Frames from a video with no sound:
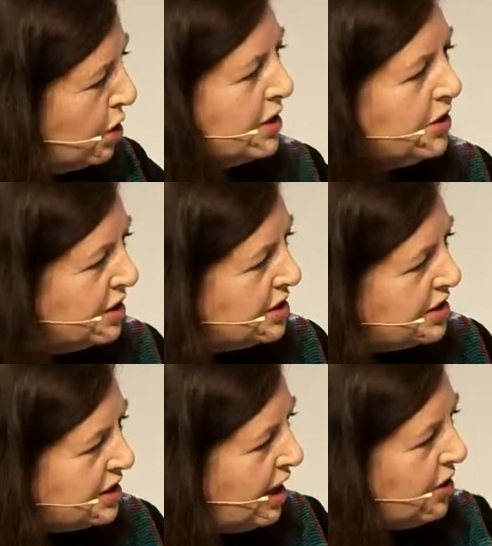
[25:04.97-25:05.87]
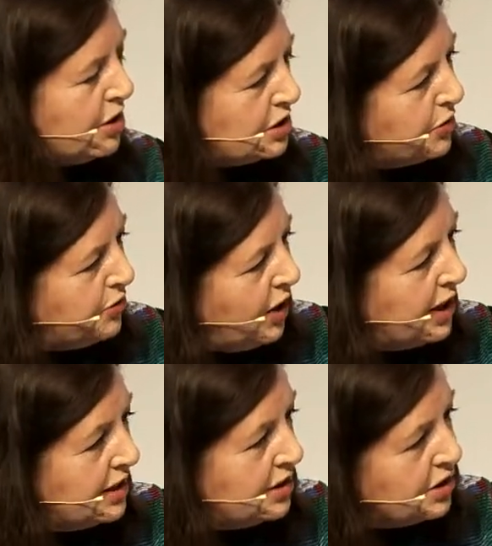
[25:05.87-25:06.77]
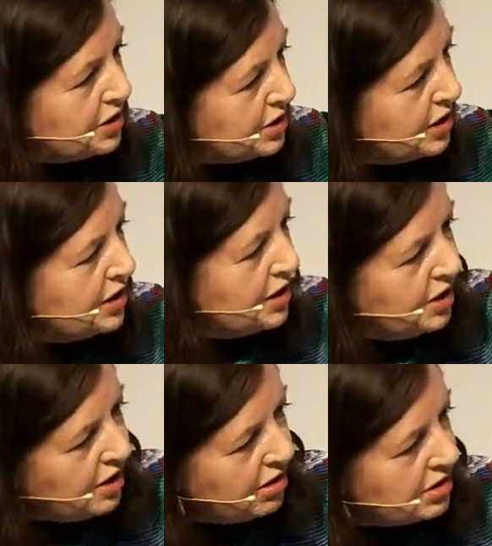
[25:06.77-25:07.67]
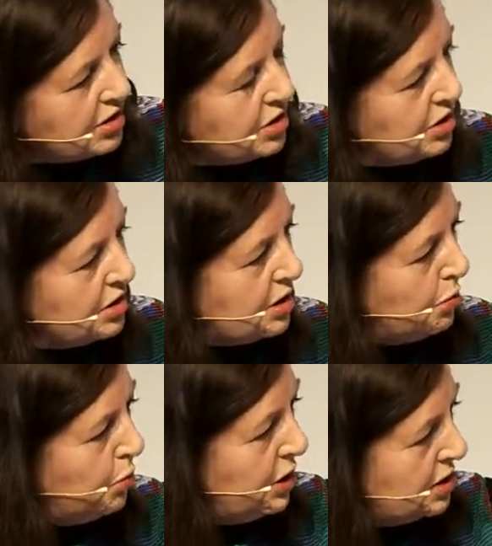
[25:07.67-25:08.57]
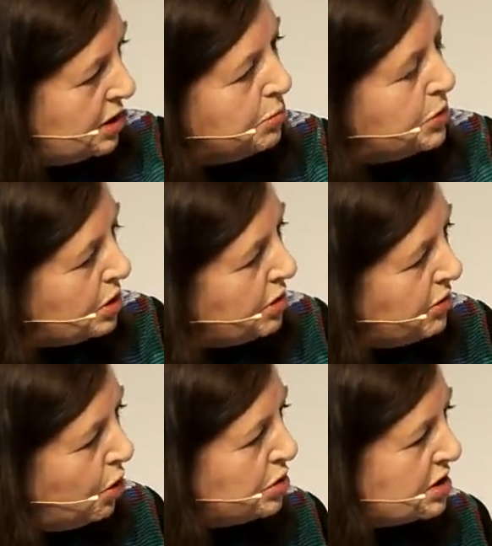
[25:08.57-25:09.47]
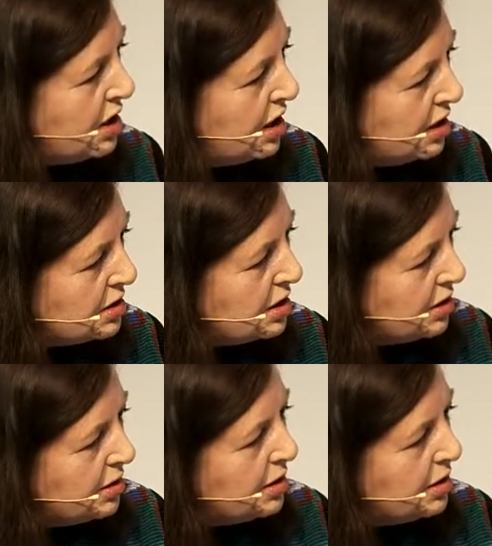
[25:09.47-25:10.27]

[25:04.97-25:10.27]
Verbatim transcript: all in this together to find the answers, and we seem to have lost that.